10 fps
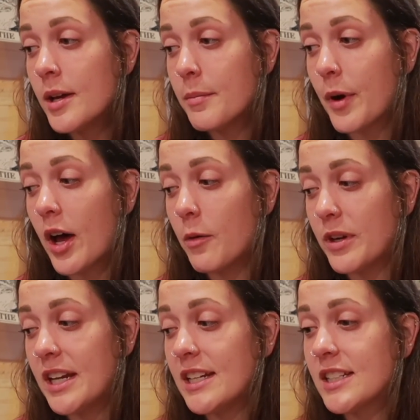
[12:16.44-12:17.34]
But we
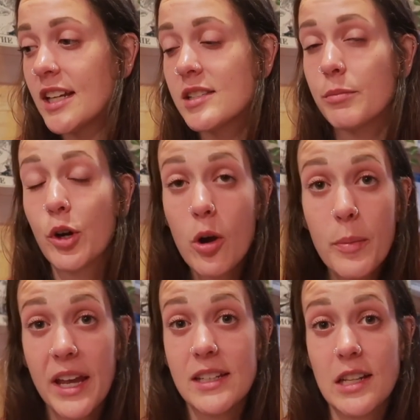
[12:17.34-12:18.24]
need to get some
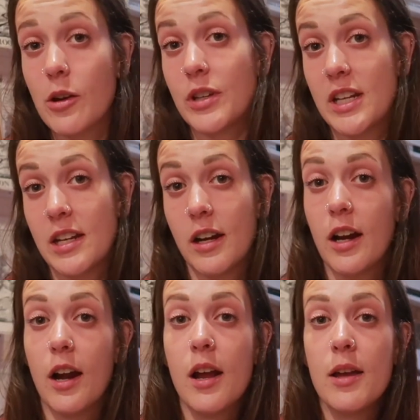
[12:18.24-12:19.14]
propane down
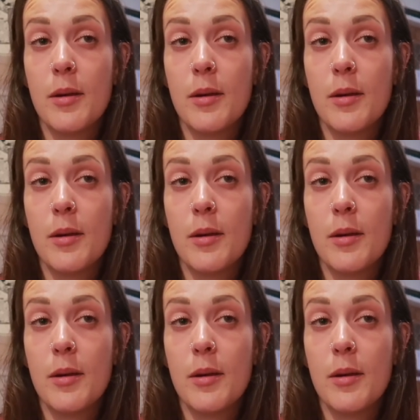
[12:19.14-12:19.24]
here